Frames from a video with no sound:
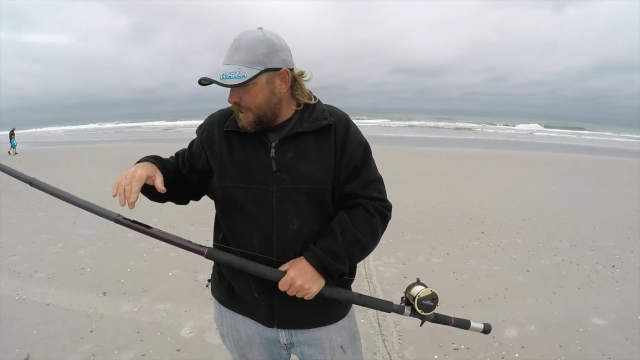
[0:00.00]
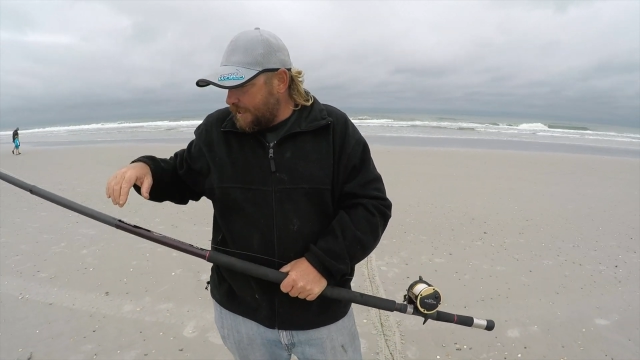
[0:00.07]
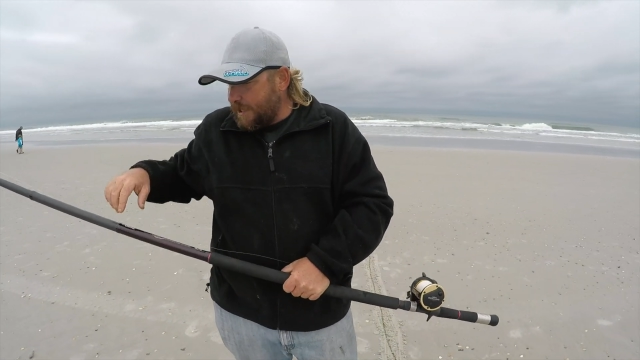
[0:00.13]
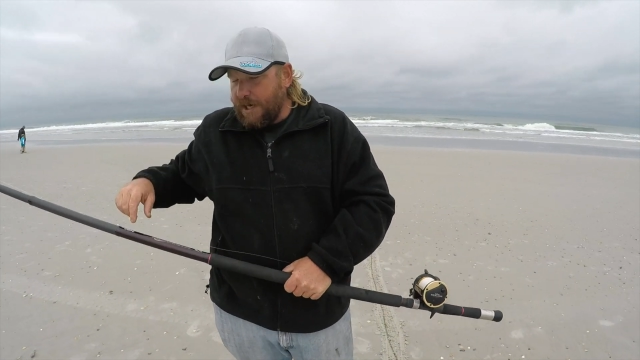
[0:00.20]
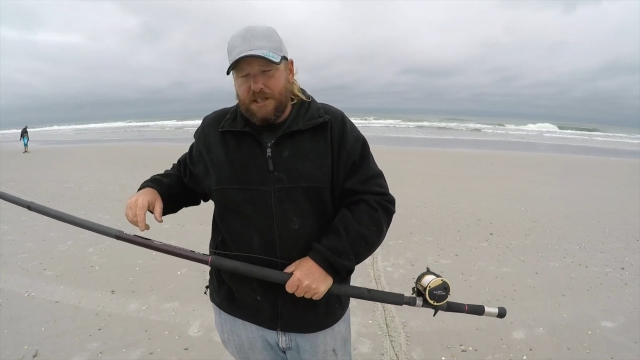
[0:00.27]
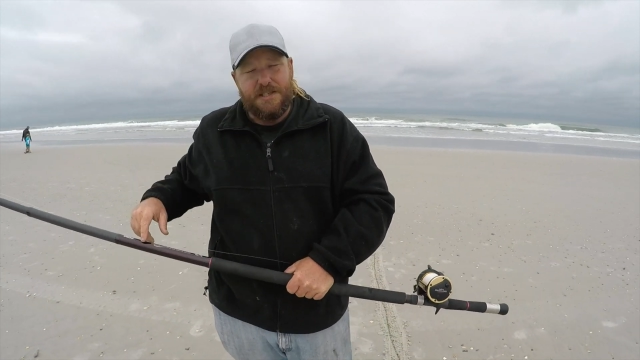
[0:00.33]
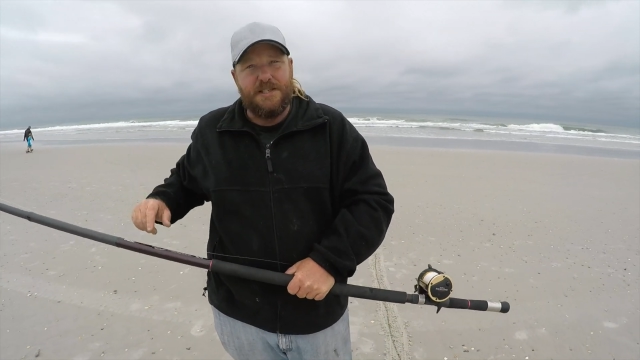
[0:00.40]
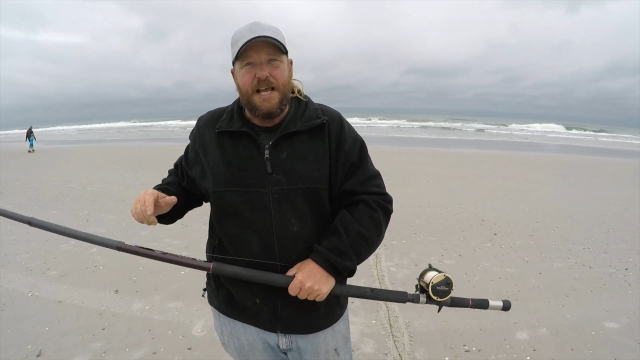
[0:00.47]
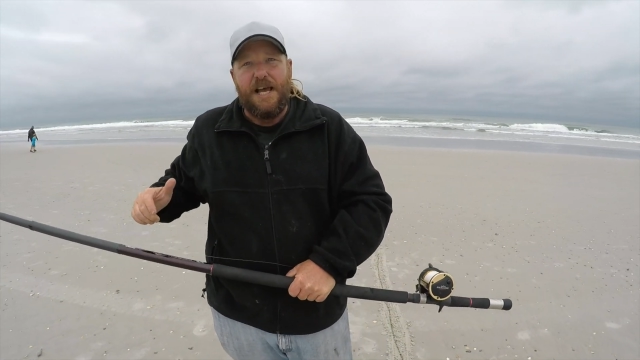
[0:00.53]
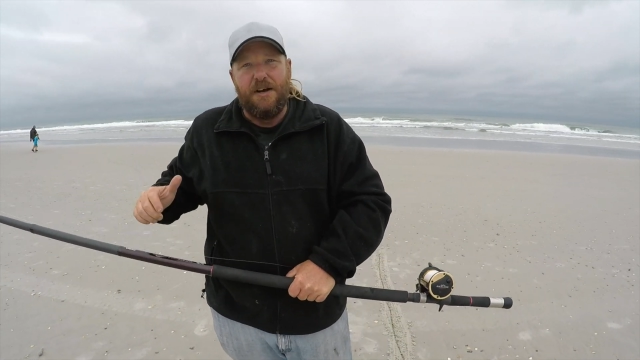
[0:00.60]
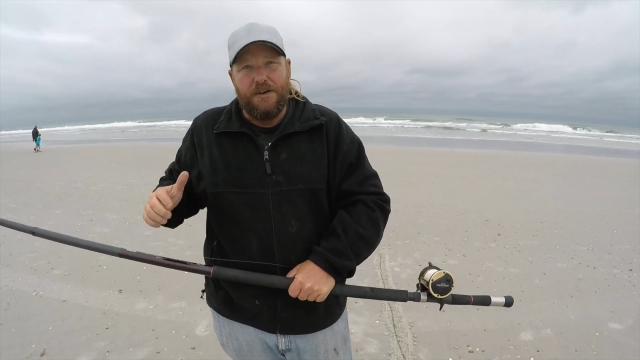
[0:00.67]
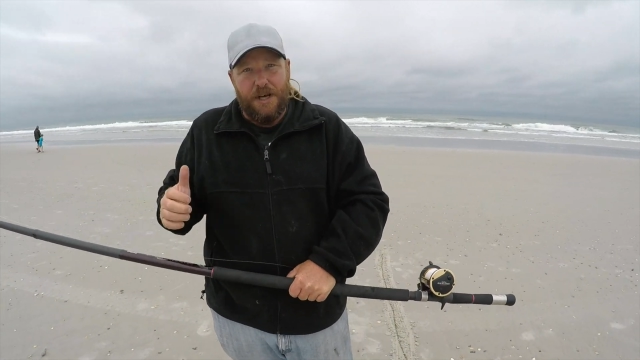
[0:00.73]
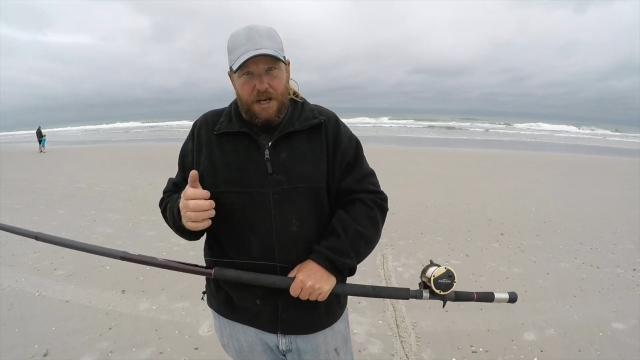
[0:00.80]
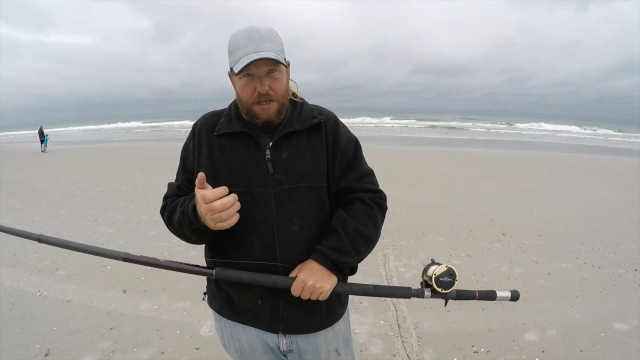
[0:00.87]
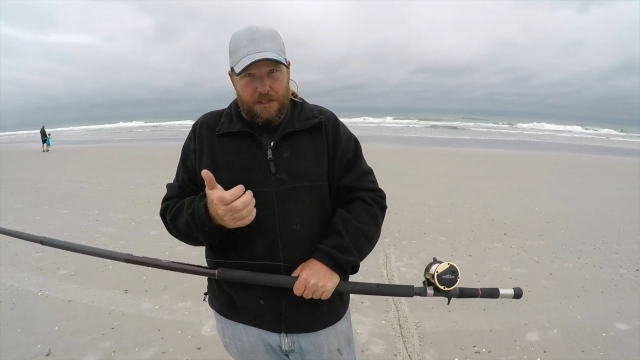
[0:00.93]
cuts
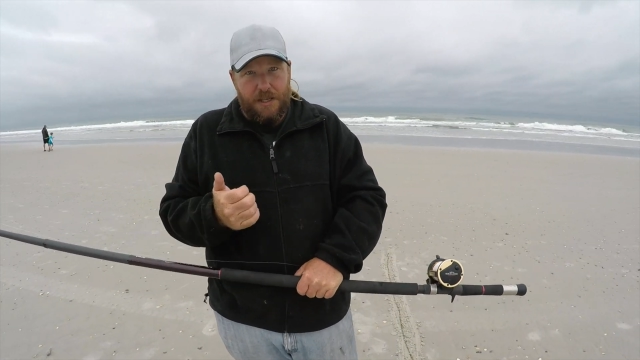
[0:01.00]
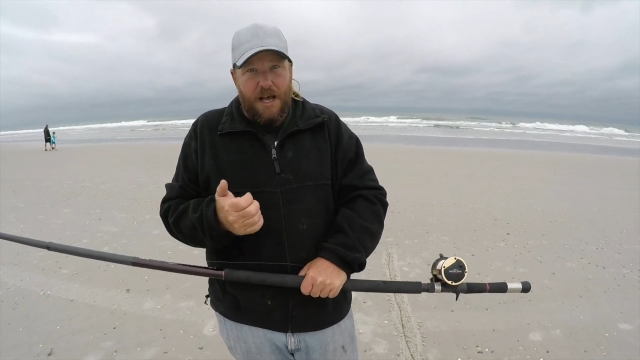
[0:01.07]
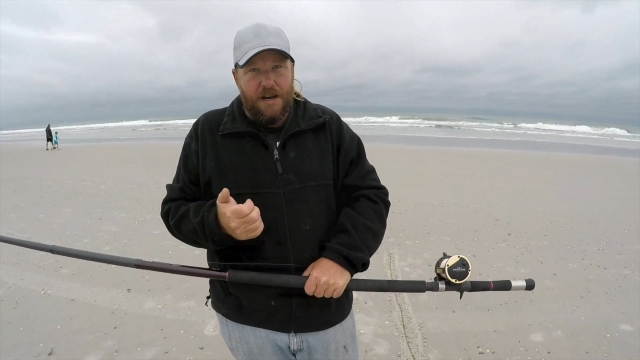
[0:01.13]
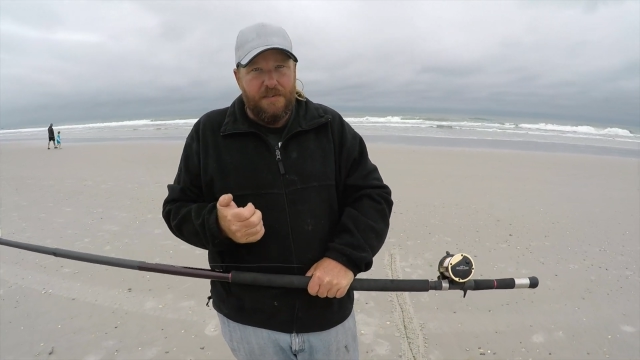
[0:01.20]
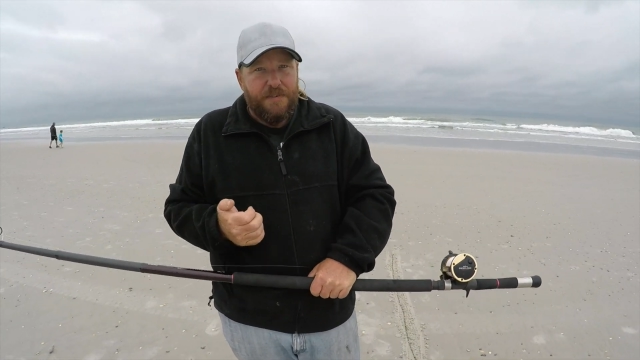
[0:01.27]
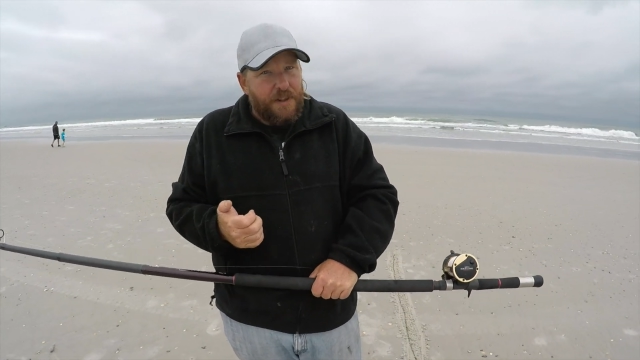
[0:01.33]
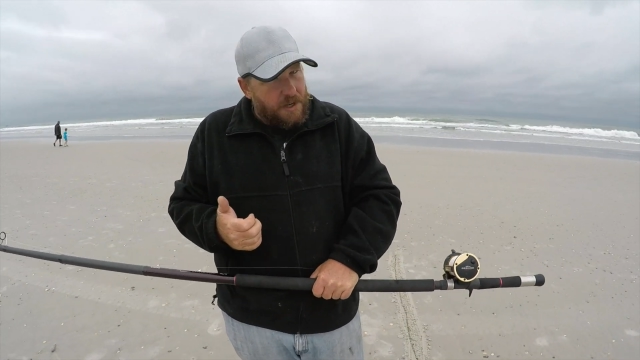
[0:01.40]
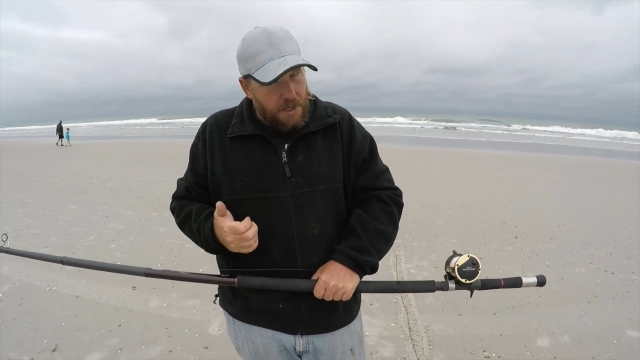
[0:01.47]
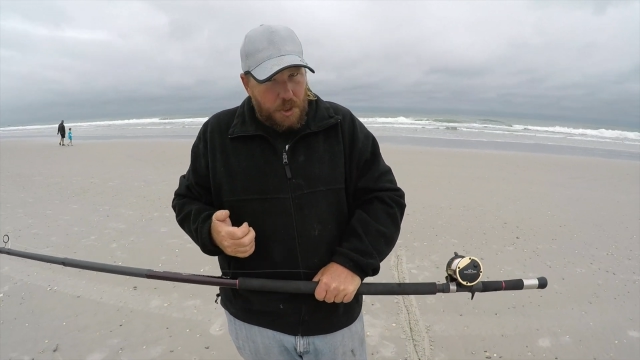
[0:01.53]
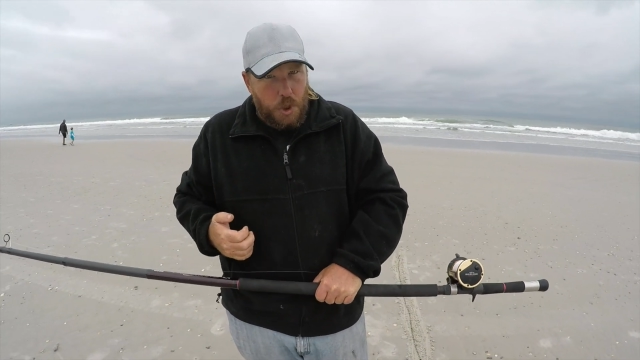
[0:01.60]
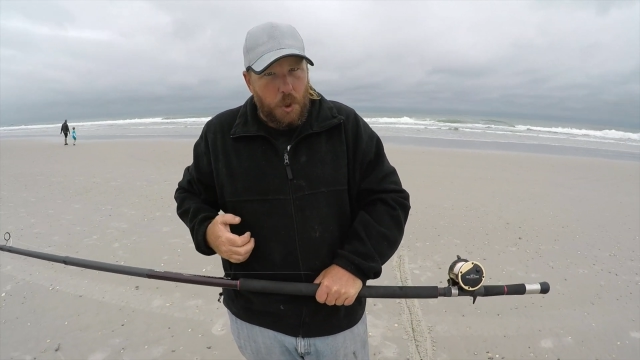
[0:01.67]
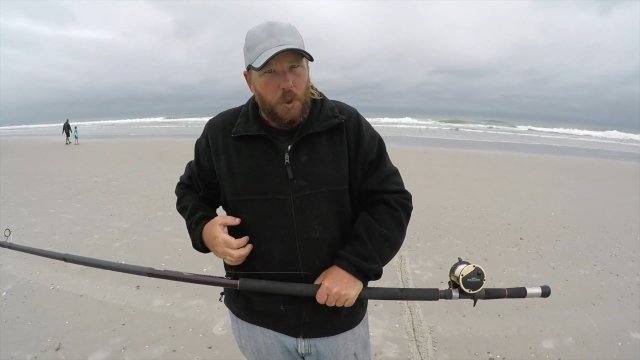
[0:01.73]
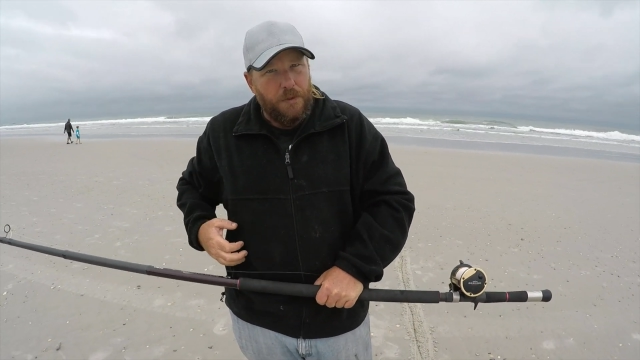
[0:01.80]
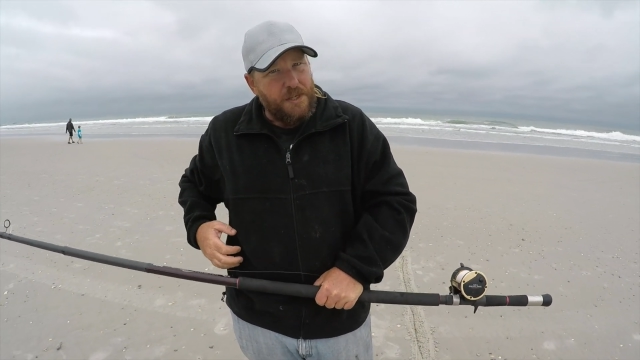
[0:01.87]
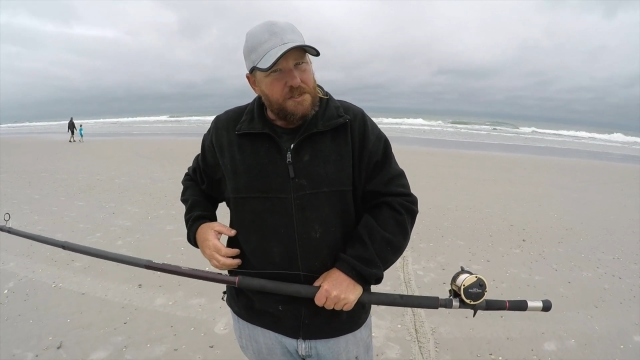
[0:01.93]
down on a lot of the
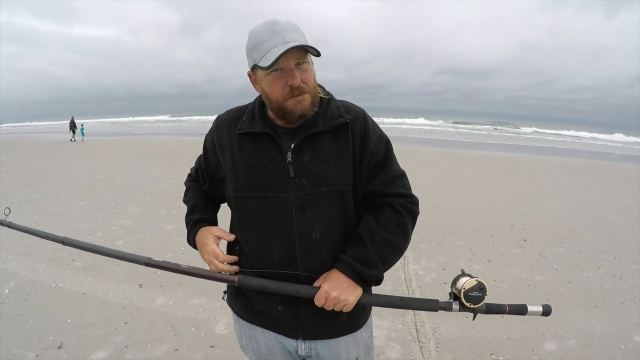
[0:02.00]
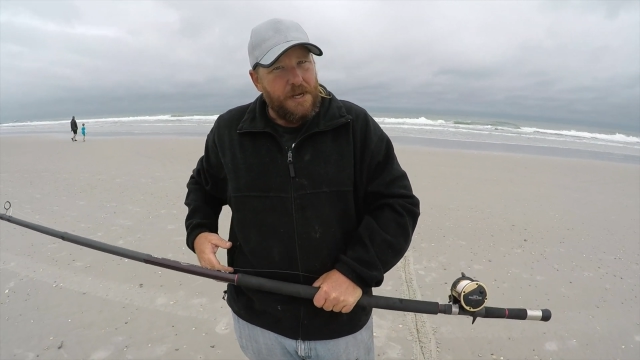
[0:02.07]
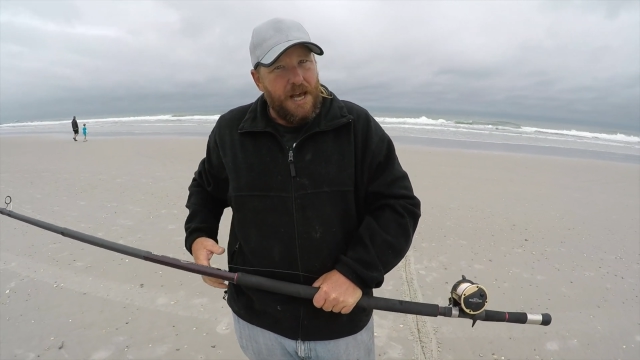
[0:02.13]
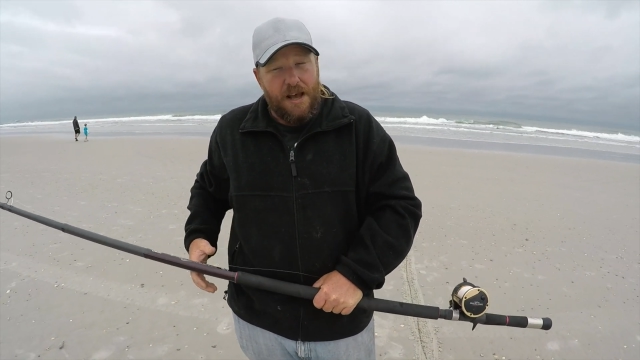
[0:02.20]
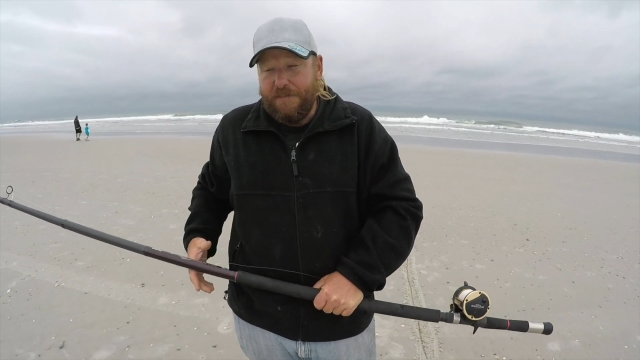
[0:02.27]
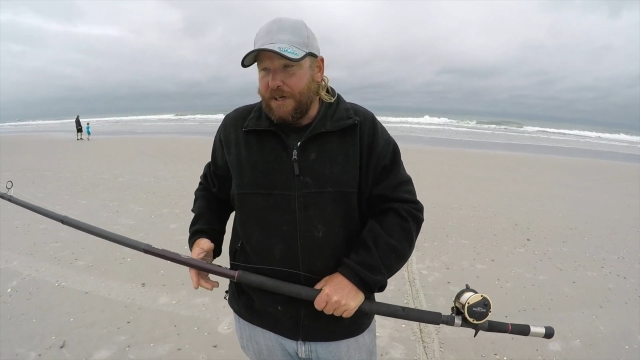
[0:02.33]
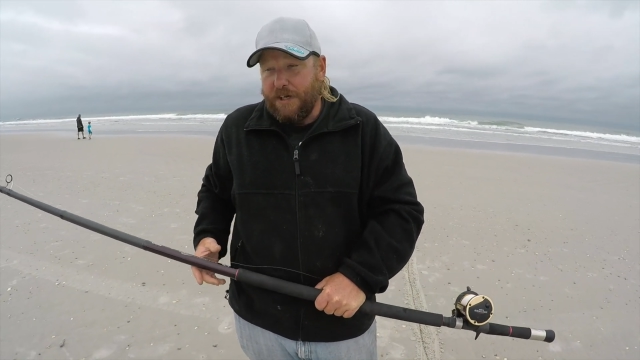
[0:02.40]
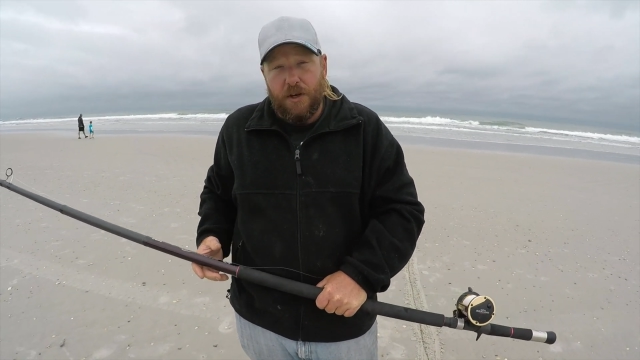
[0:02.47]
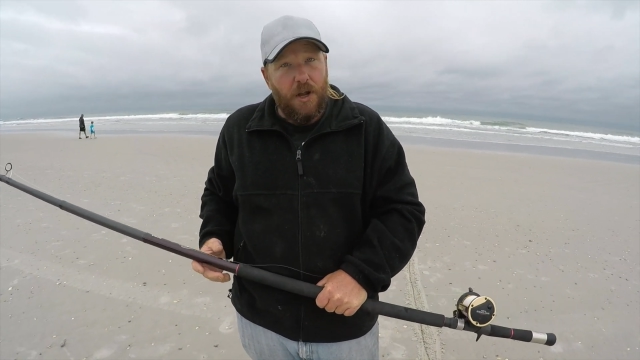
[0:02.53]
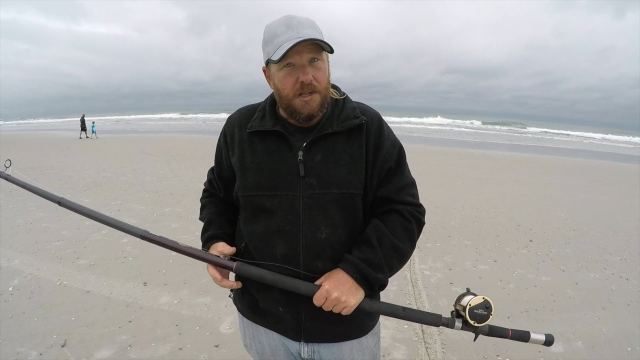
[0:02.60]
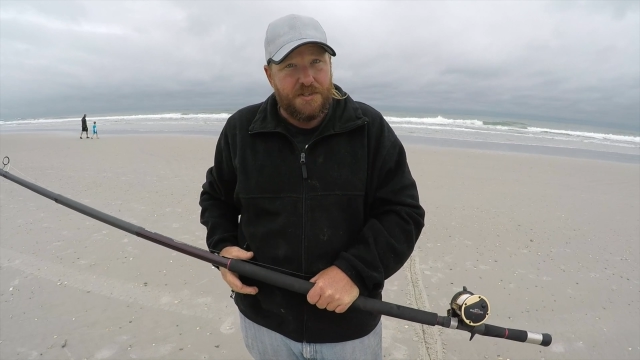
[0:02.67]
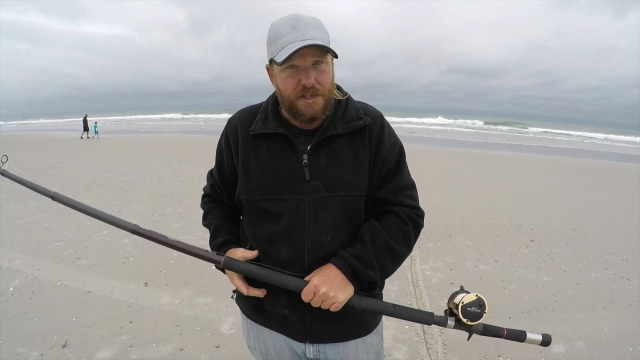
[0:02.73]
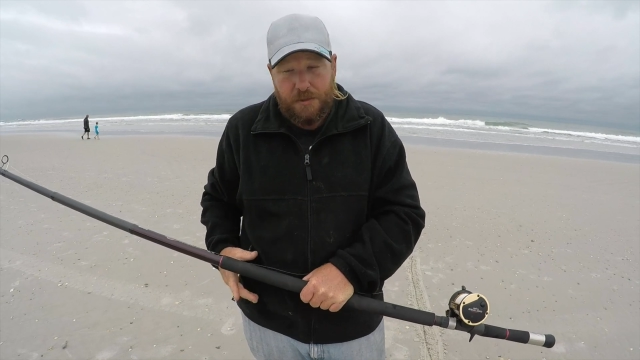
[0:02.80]
control that you have, and it also